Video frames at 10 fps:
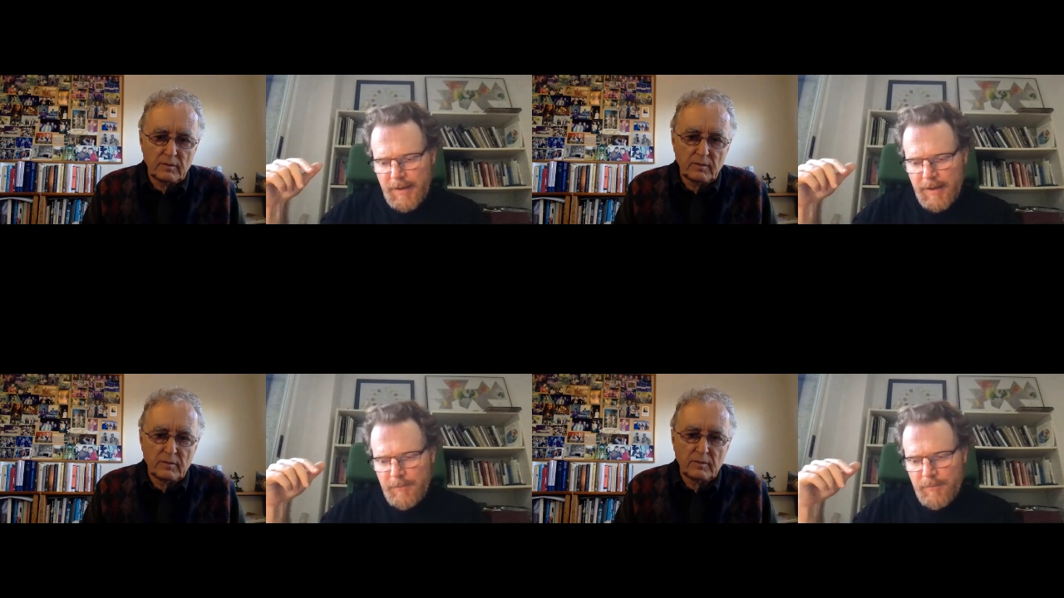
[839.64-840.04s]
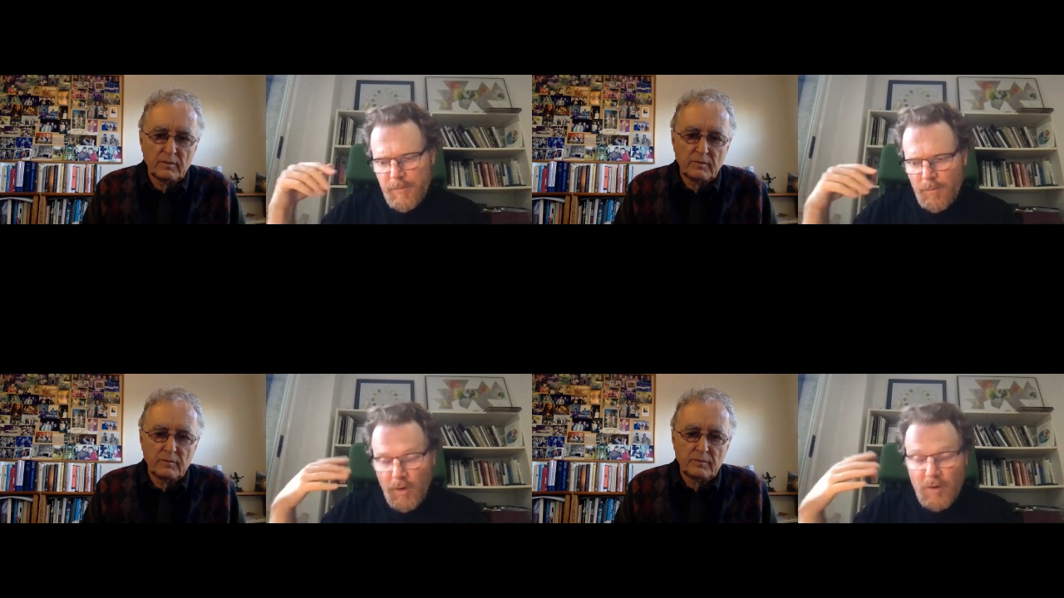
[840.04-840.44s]

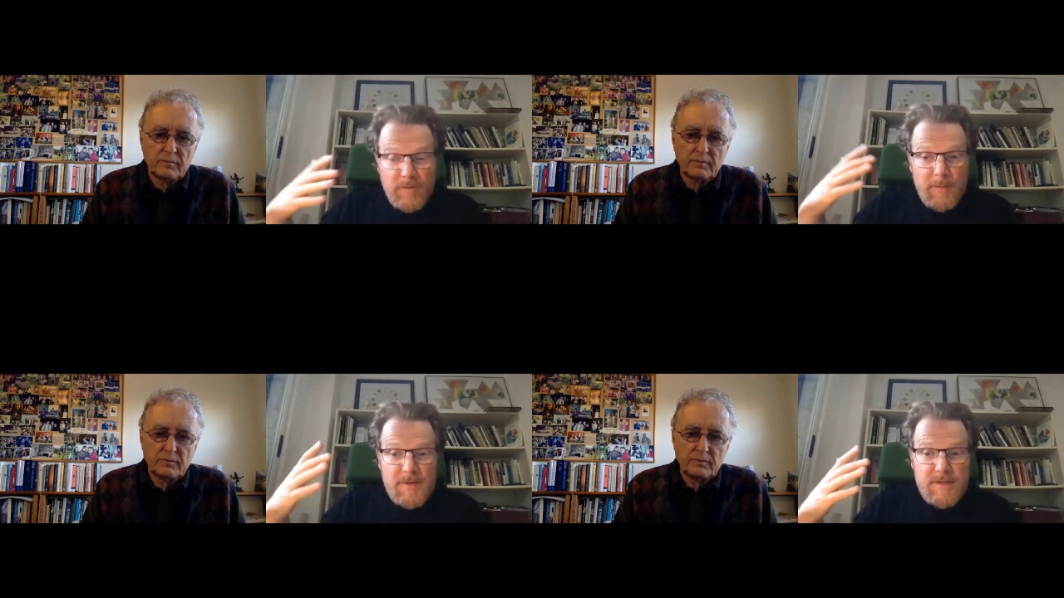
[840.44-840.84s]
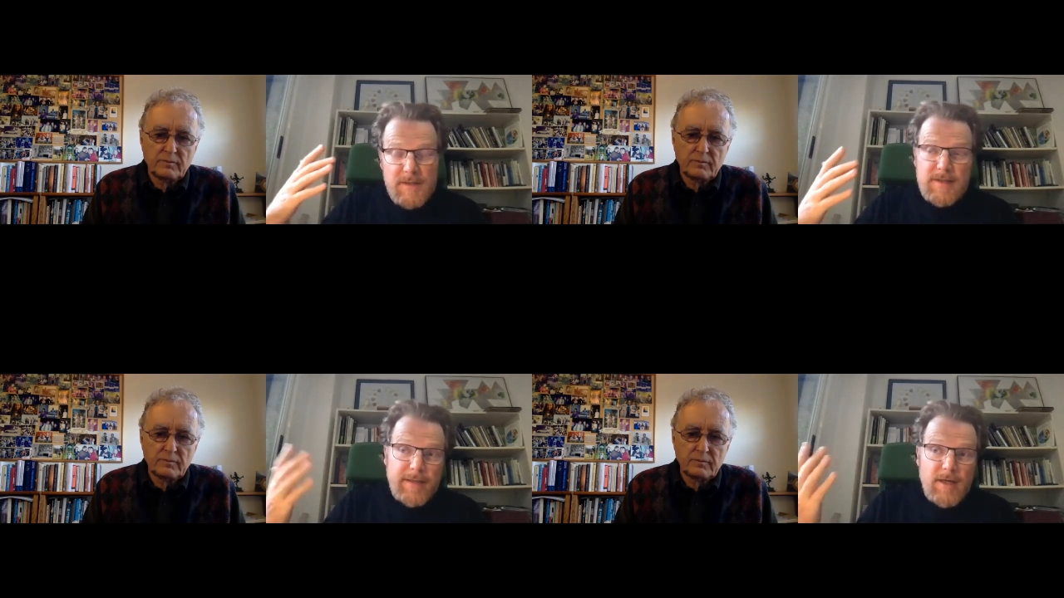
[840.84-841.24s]
Speaker 1: Um, one of them is,
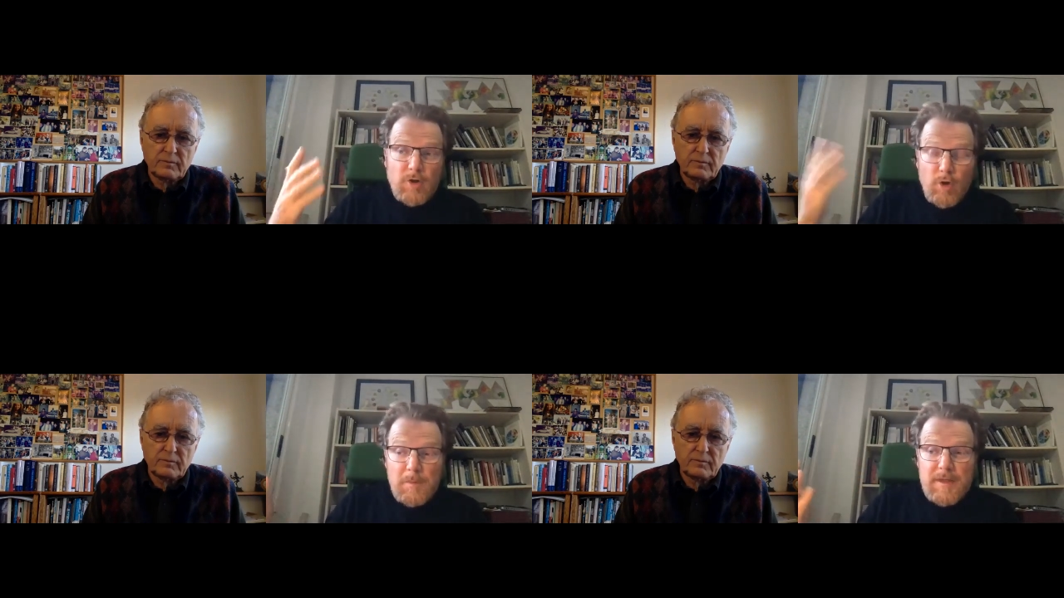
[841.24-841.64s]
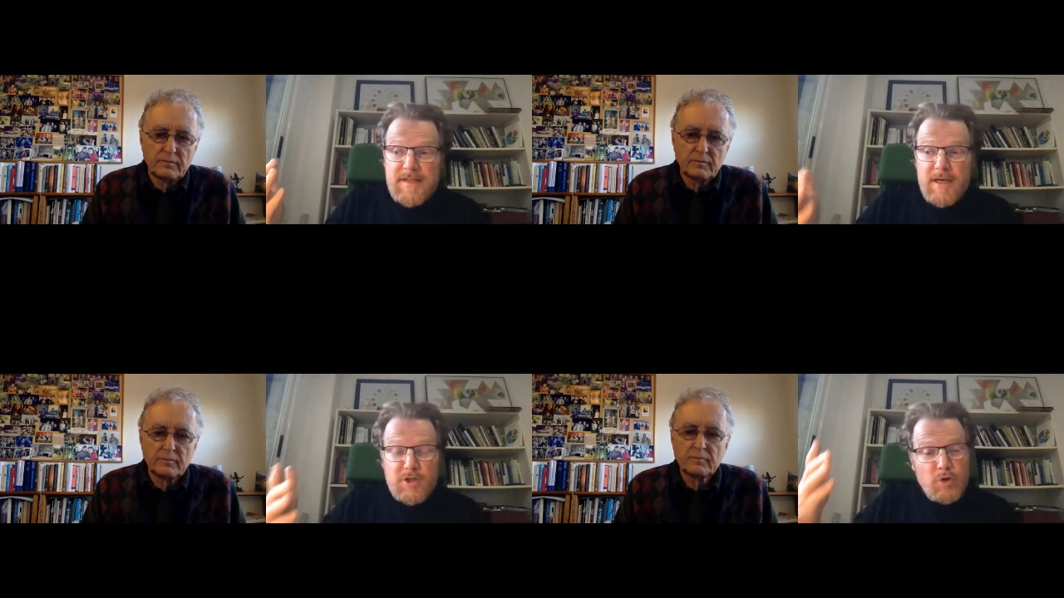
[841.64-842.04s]
is like a
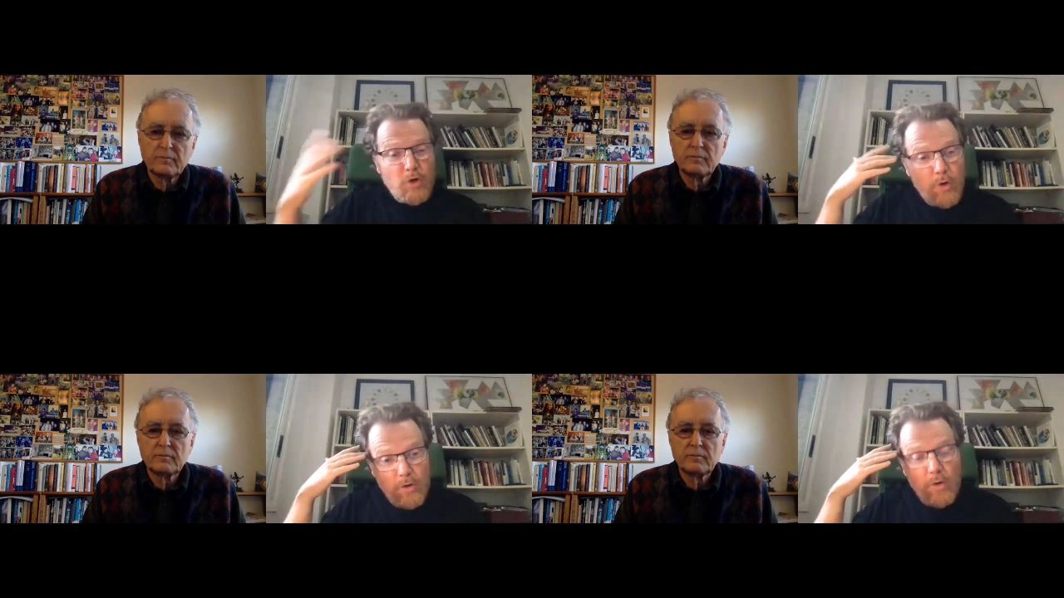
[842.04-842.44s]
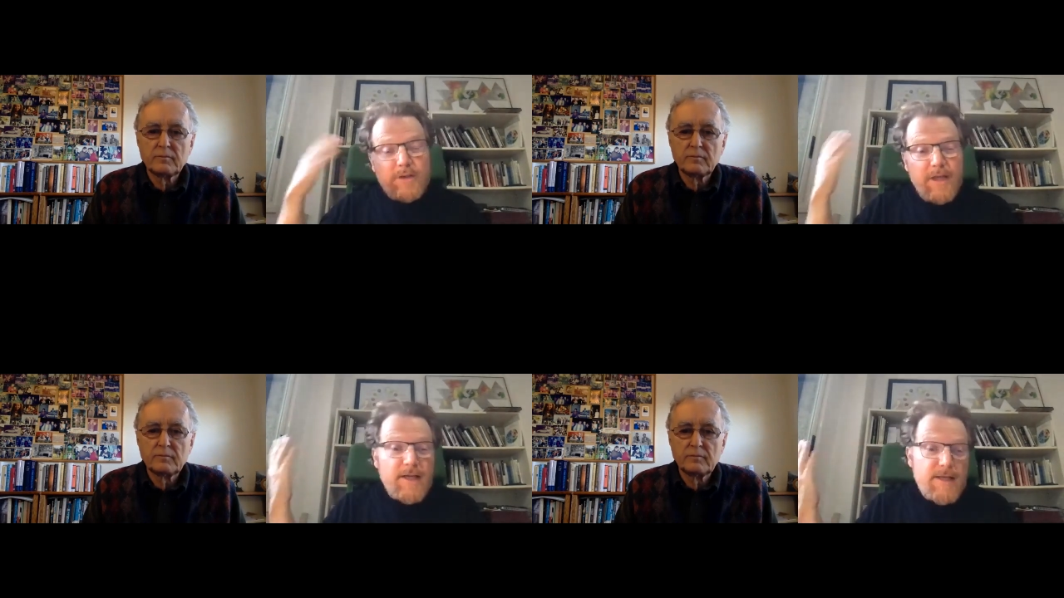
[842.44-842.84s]
globalization or
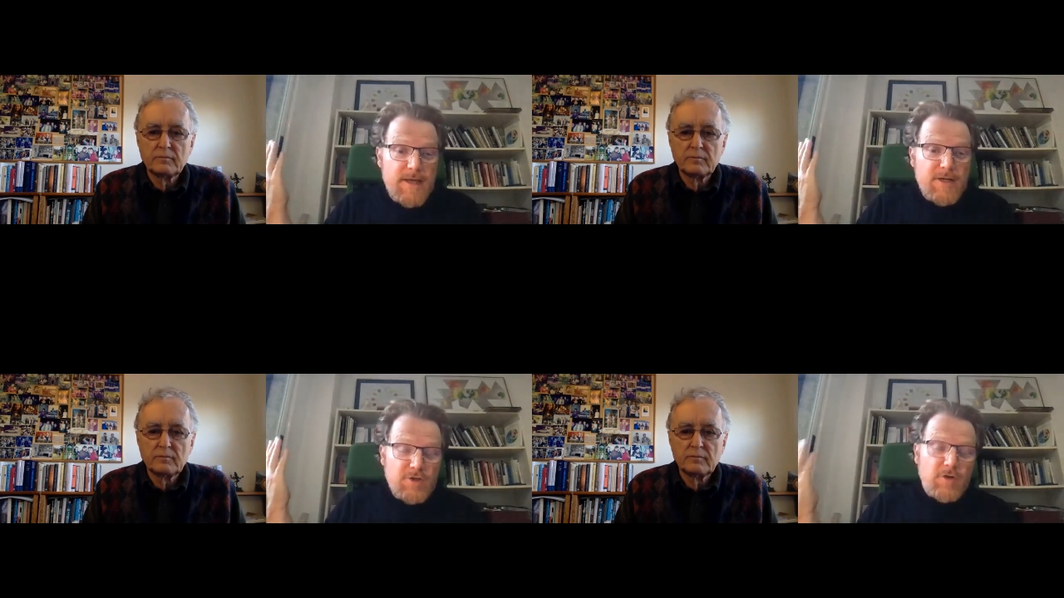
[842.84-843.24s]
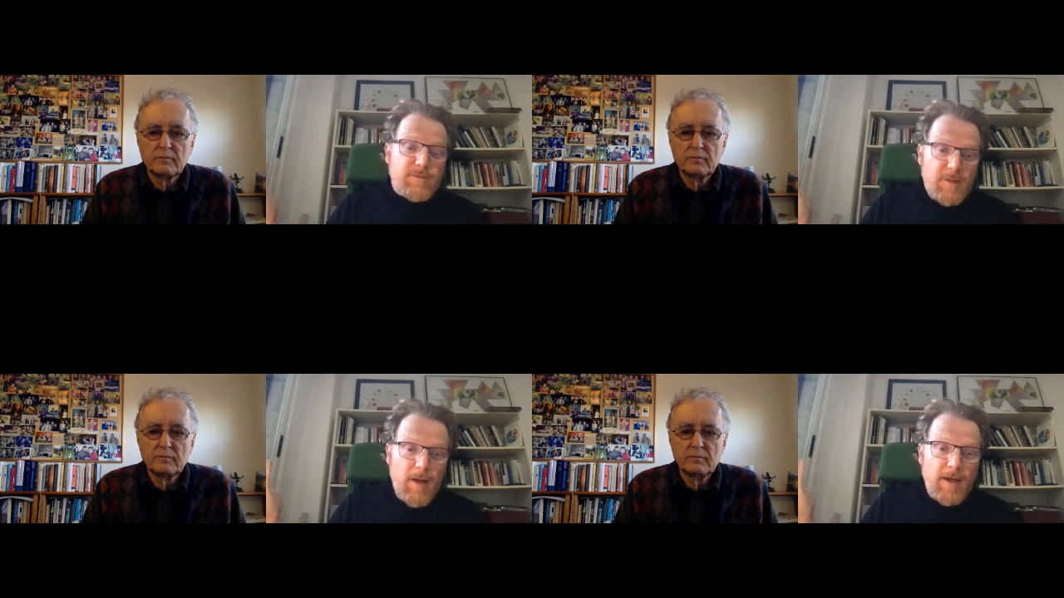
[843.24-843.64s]
colonialization
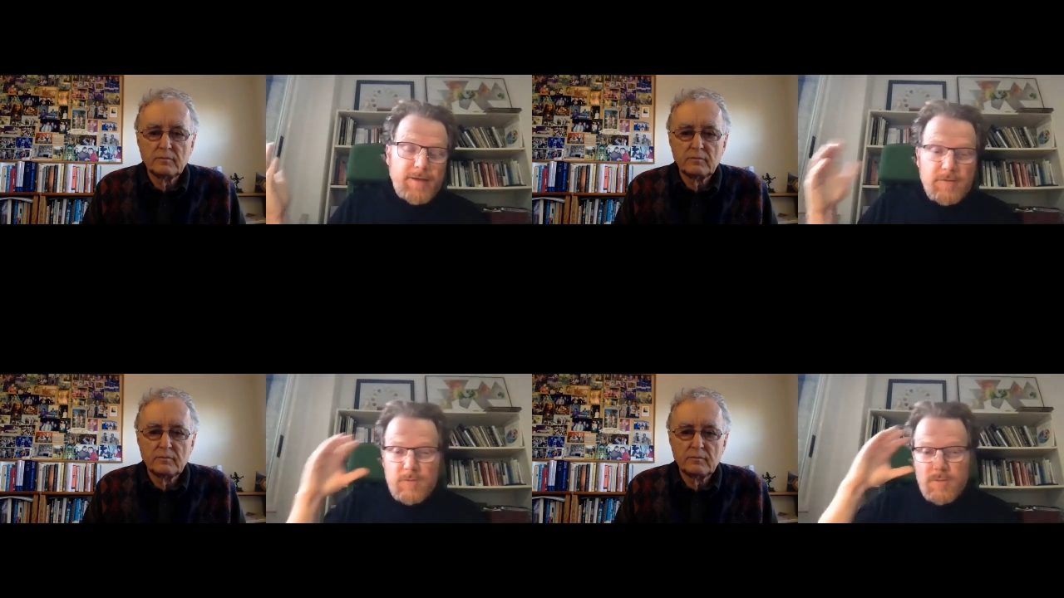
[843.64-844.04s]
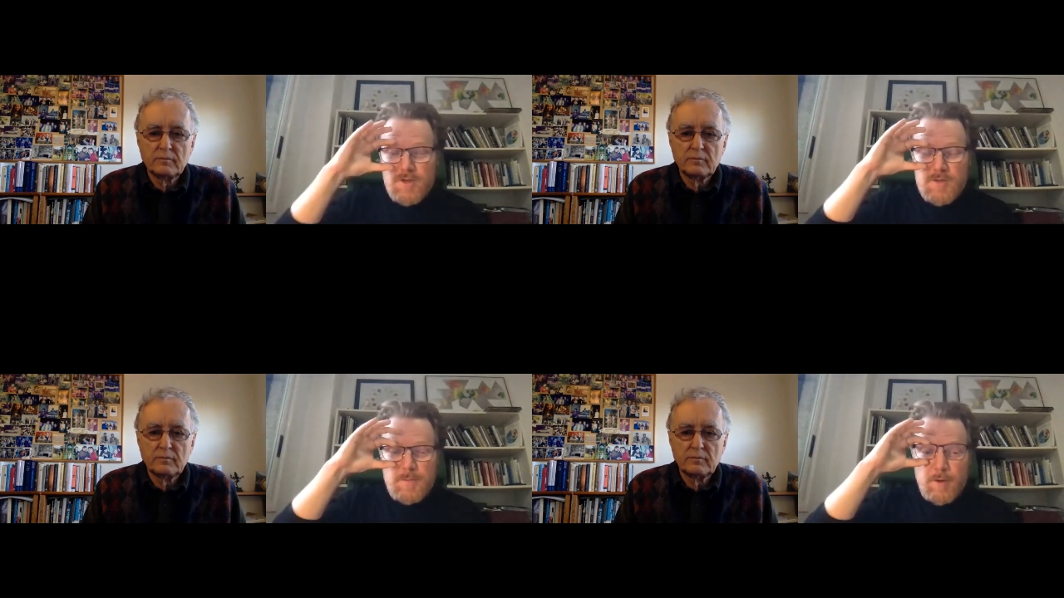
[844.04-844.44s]
of the mind,
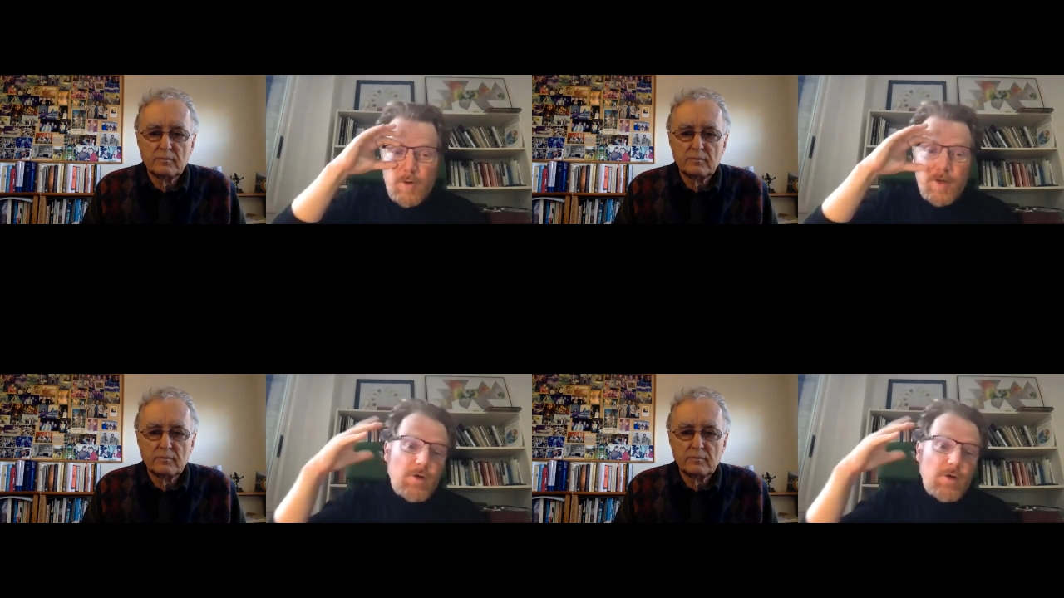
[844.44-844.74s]
which has been going